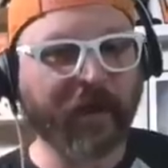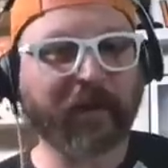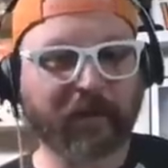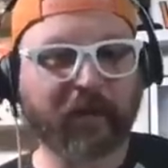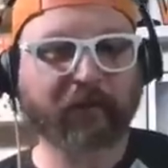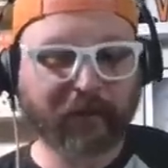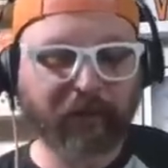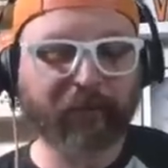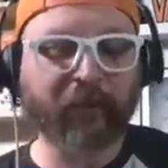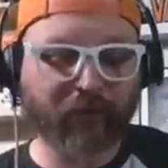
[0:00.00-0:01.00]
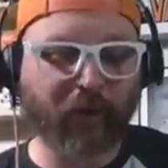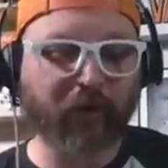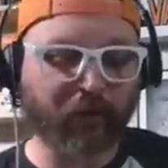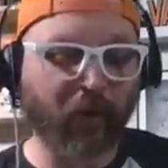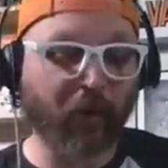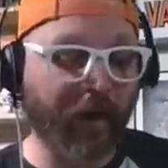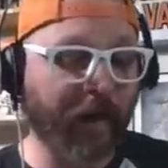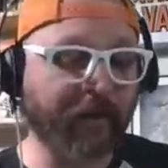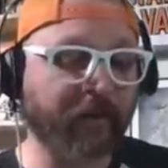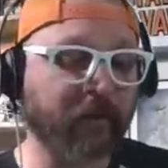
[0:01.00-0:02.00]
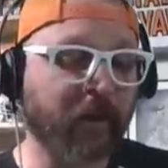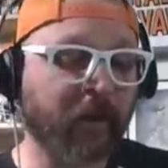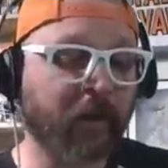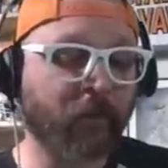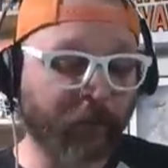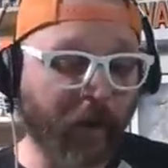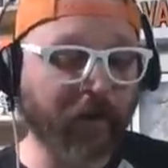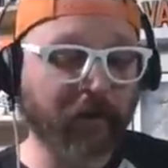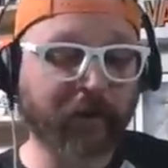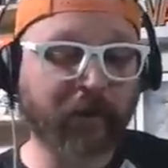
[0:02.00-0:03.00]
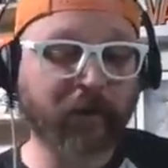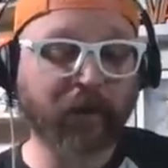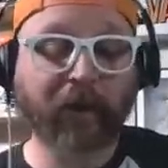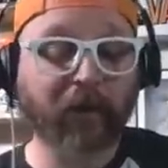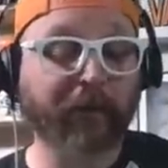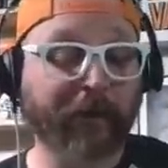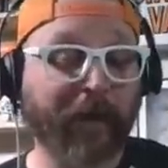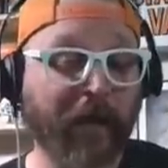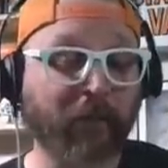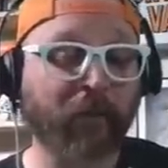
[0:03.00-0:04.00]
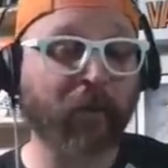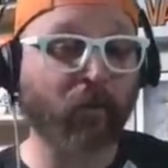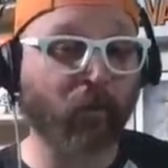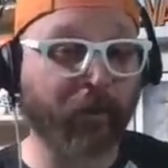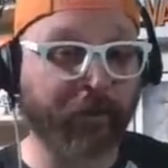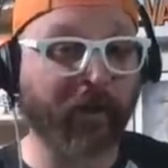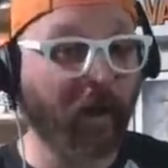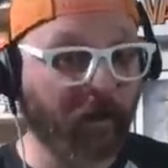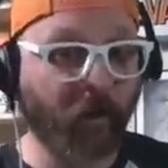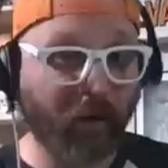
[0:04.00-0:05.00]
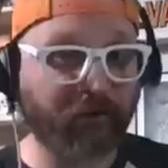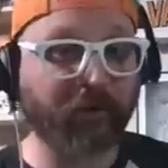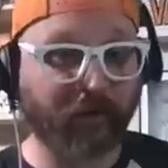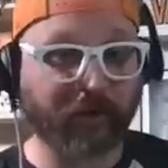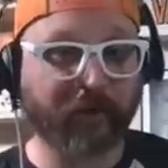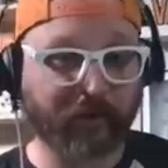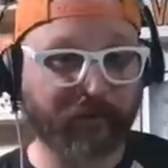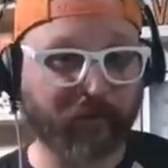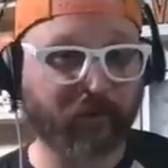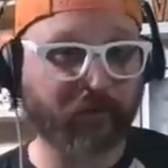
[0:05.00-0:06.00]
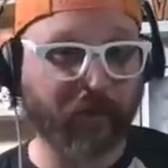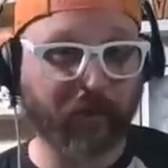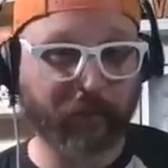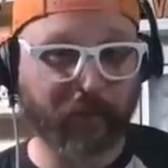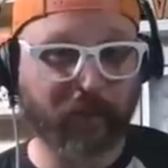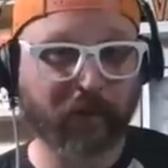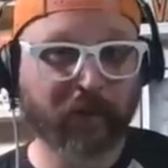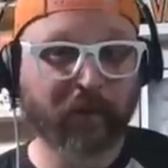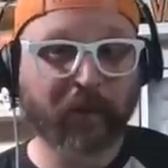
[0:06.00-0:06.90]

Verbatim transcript: second defense started slow, and, and frankly, you entered the game with a lot of questions on the defensive side of the ball,